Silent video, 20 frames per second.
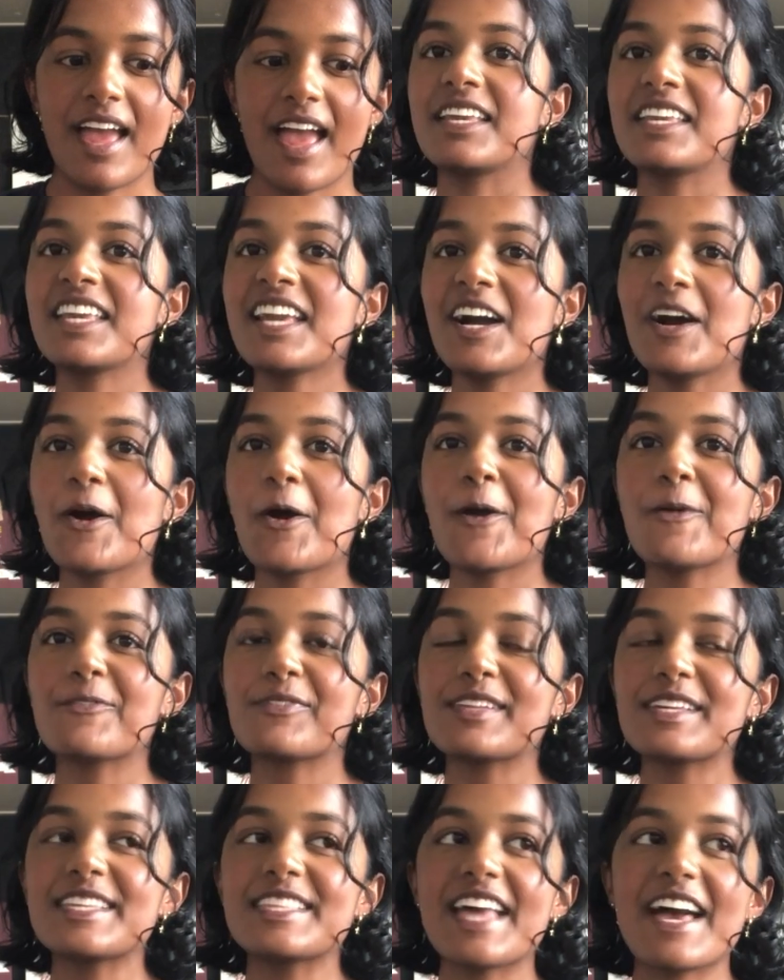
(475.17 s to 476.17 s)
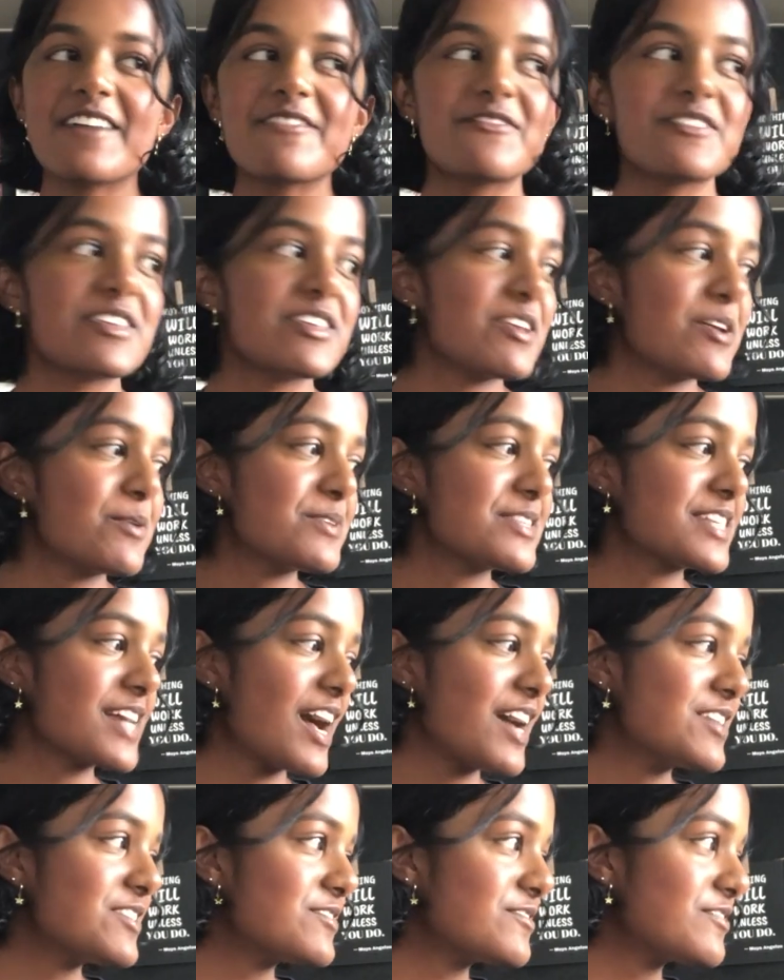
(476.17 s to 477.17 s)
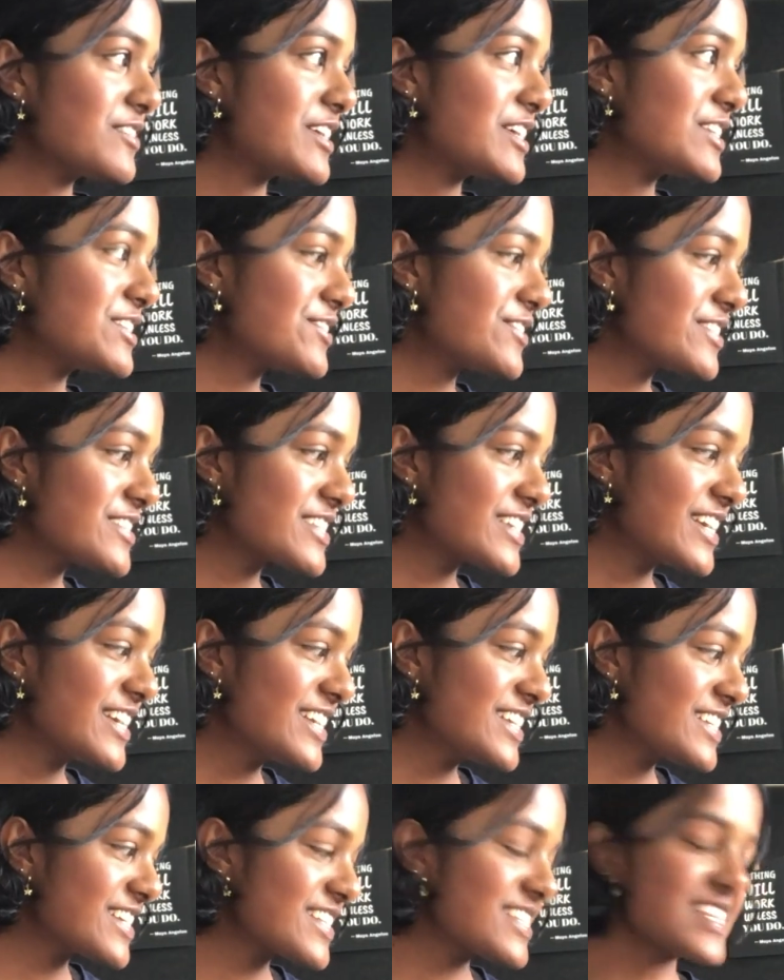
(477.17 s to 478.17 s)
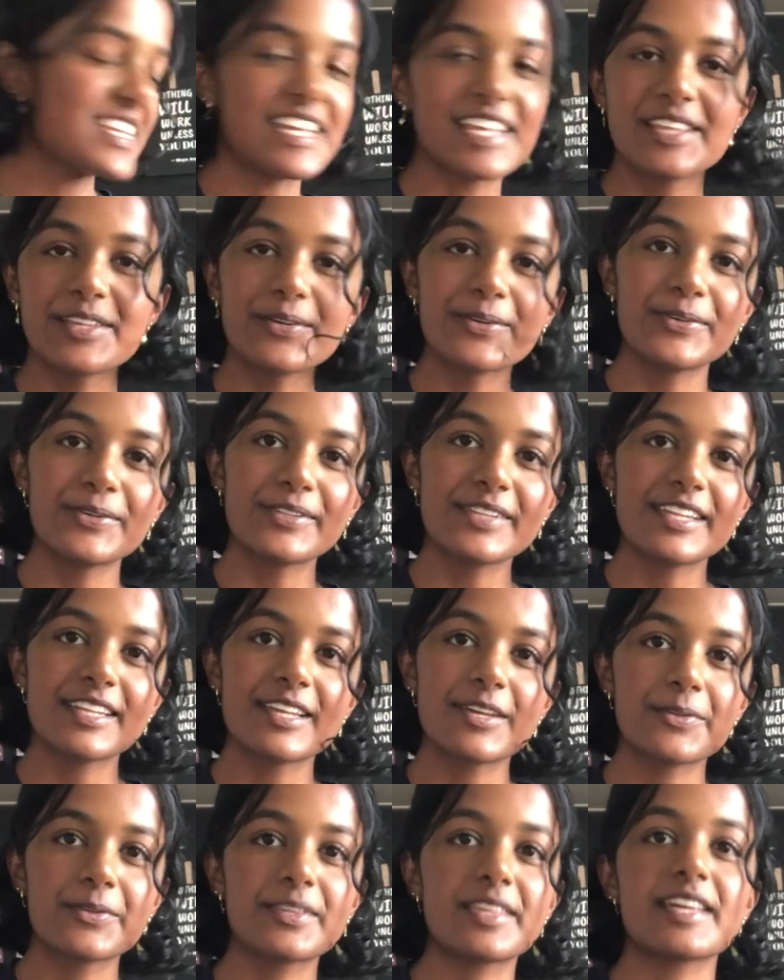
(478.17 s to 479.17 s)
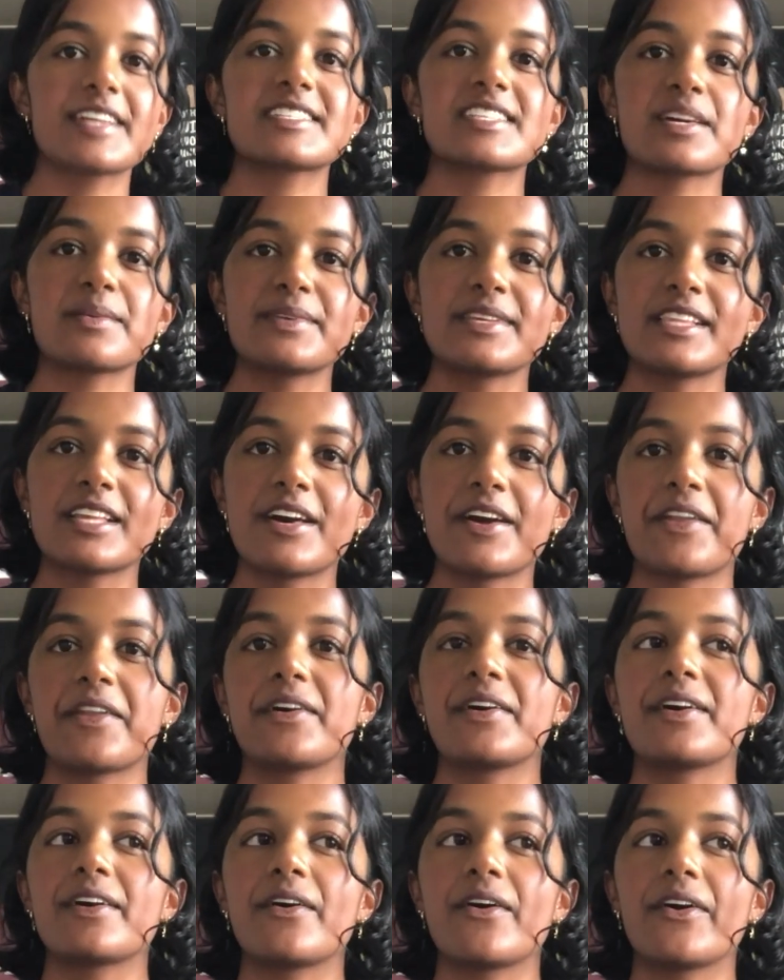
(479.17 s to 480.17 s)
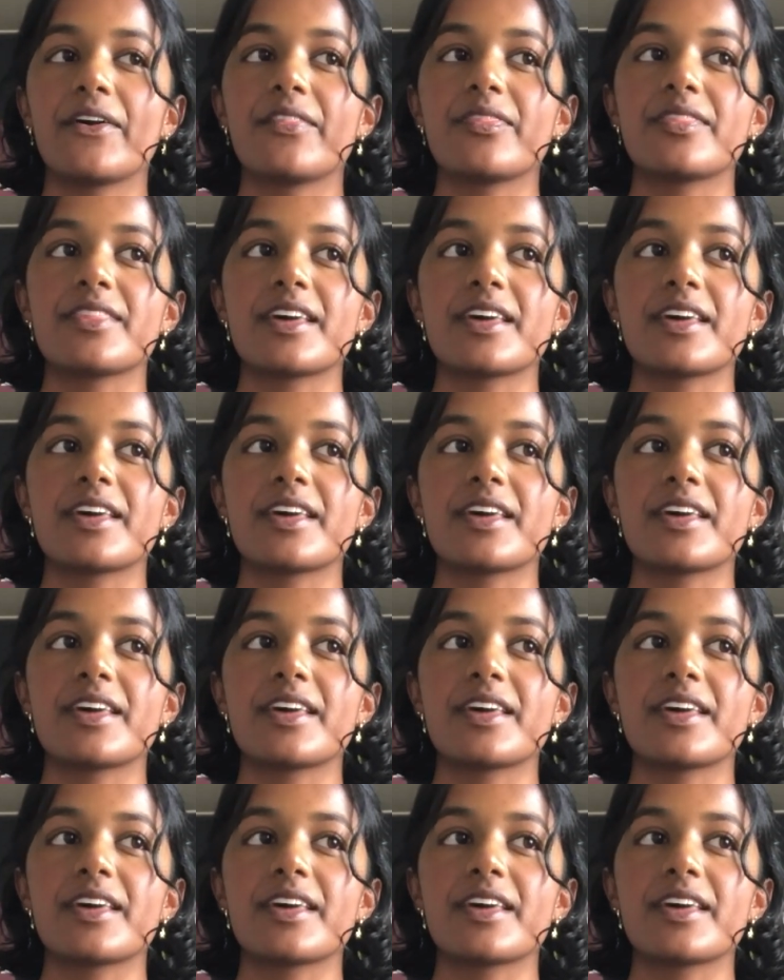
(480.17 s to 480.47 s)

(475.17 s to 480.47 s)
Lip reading: Yeah, hopefully that video is kind of interesting, just seeing all the little things that we learn on